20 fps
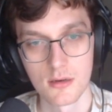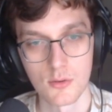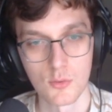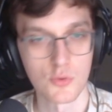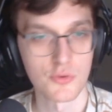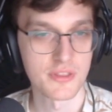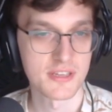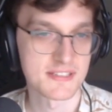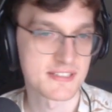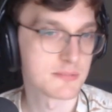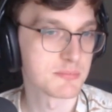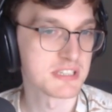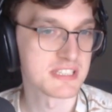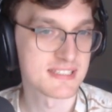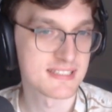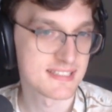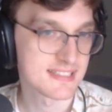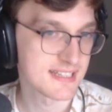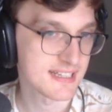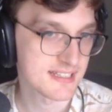Or this could be
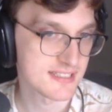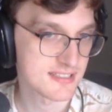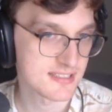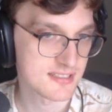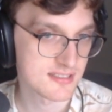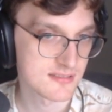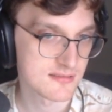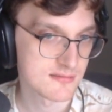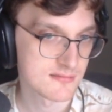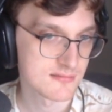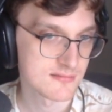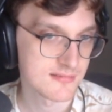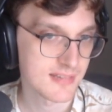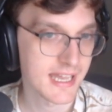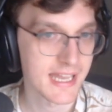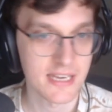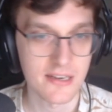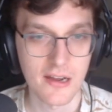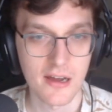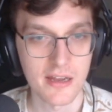6,
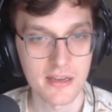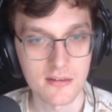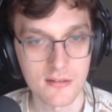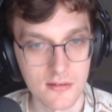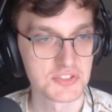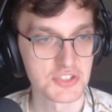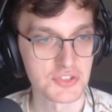8, 9.